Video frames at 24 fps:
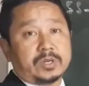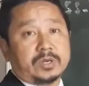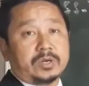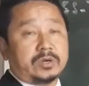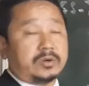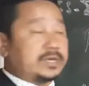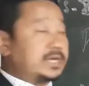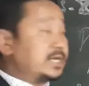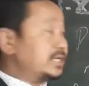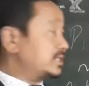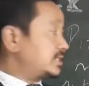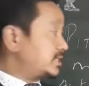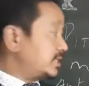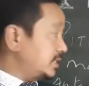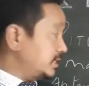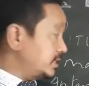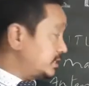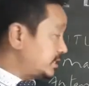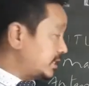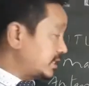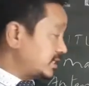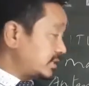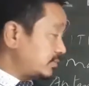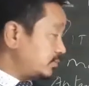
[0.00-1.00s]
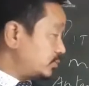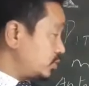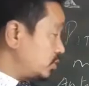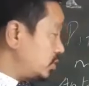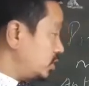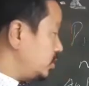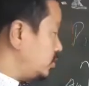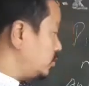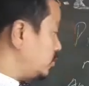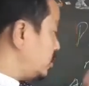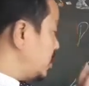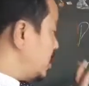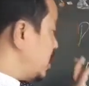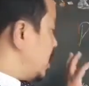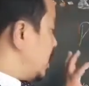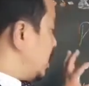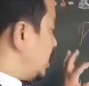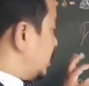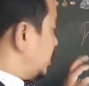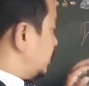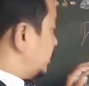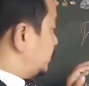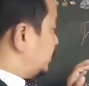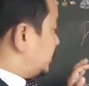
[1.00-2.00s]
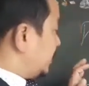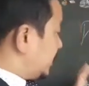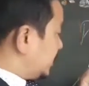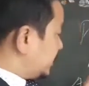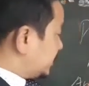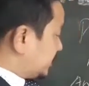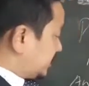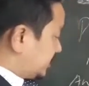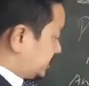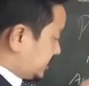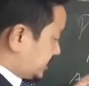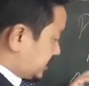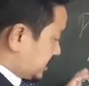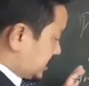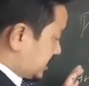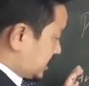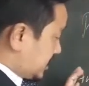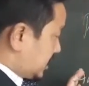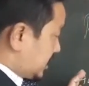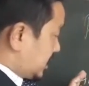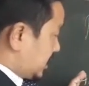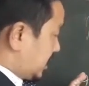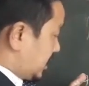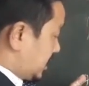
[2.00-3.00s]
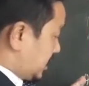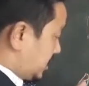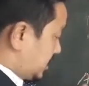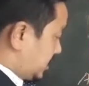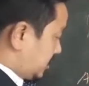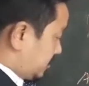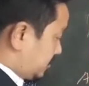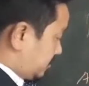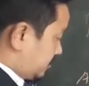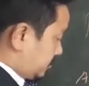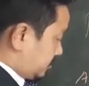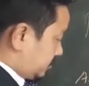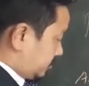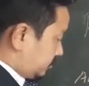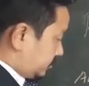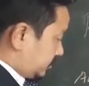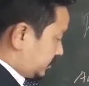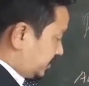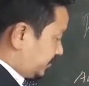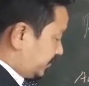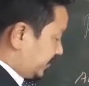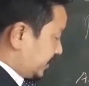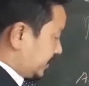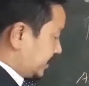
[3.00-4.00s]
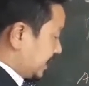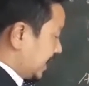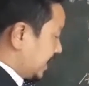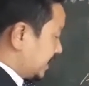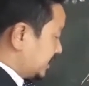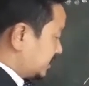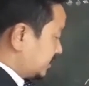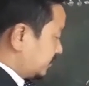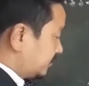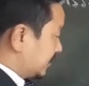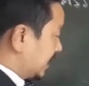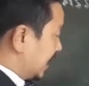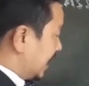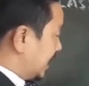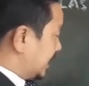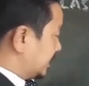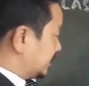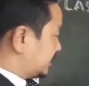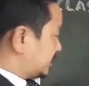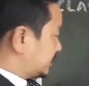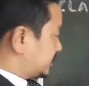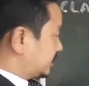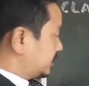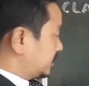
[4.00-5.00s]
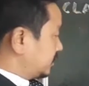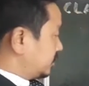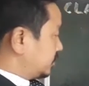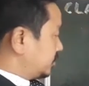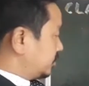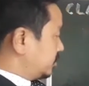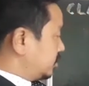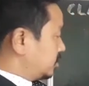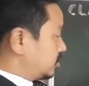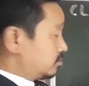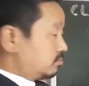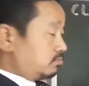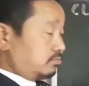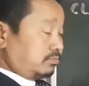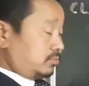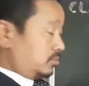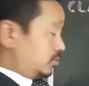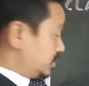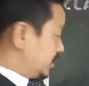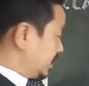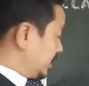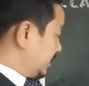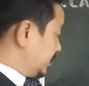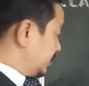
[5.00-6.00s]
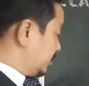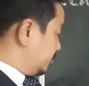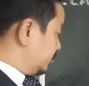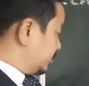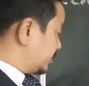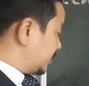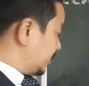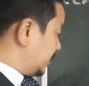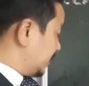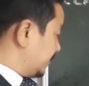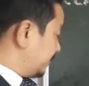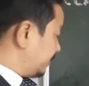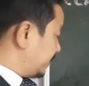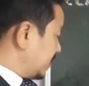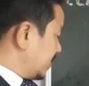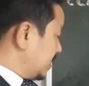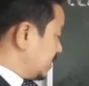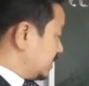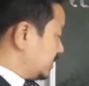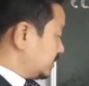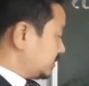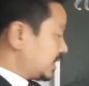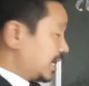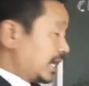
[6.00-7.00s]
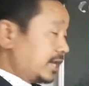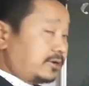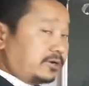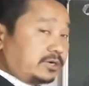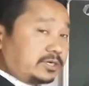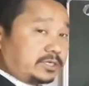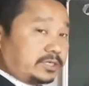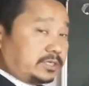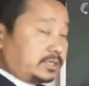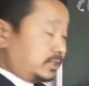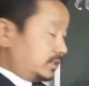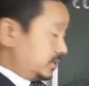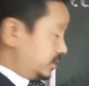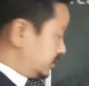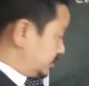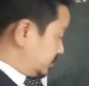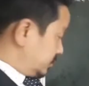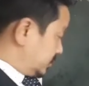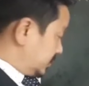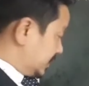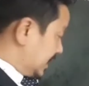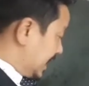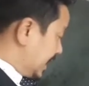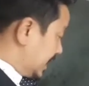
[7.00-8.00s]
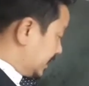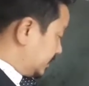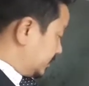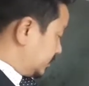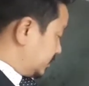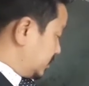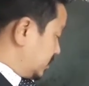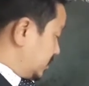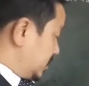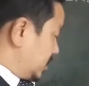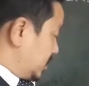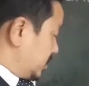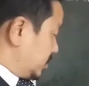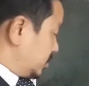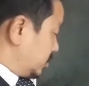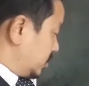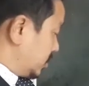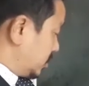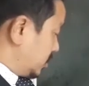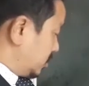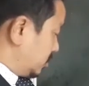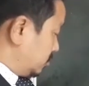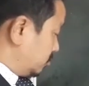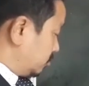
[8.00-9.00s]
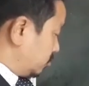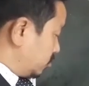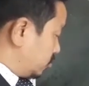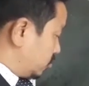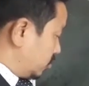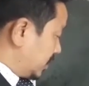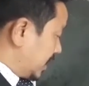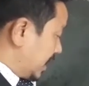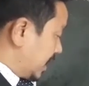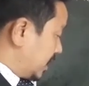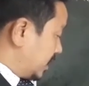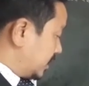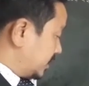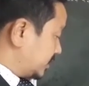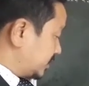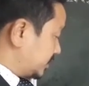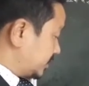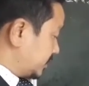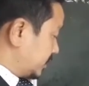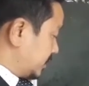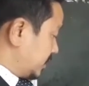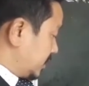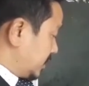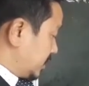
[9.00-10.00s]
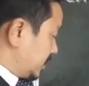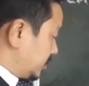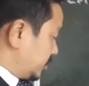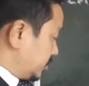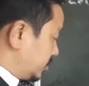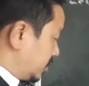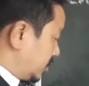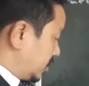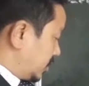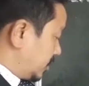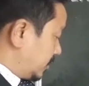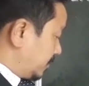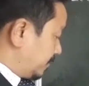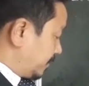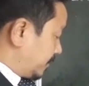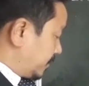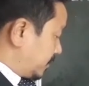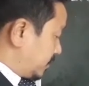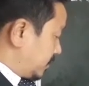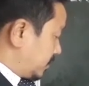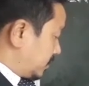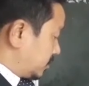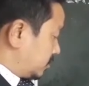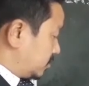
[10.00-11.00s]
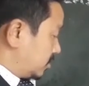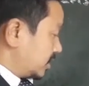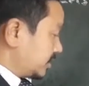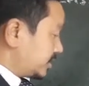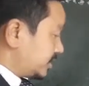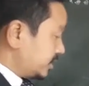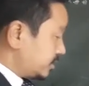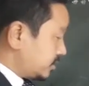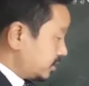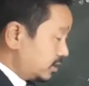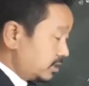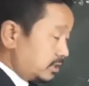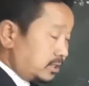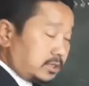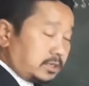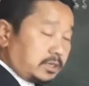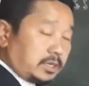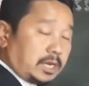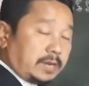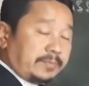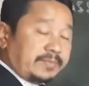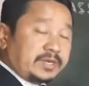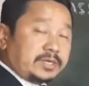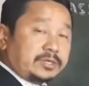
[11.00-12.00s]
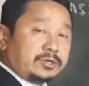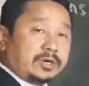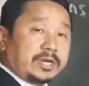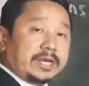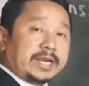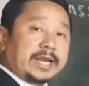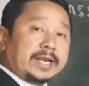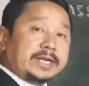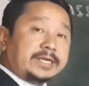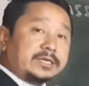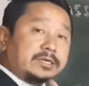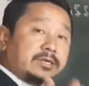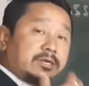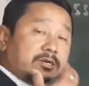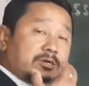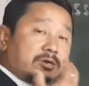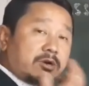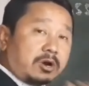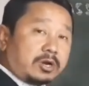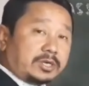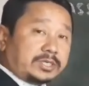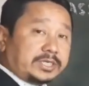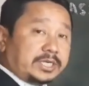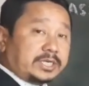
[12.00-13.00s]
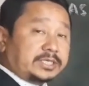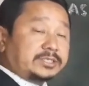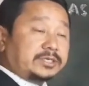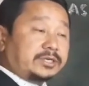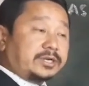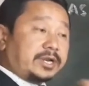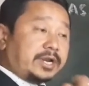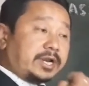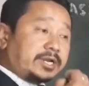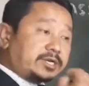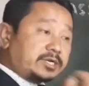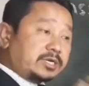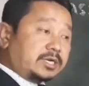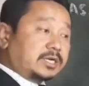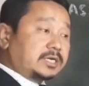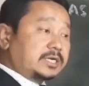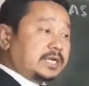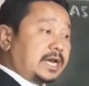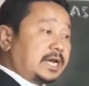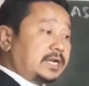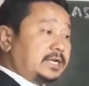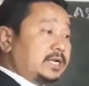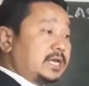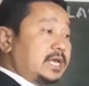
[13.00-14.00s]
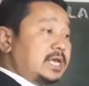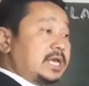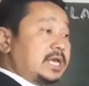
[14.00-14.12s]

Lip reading: Okay, since as I've told you, these different kinds of glands, you see thyroid gland, your gonads, your your adrenal cortex or adrenal gland,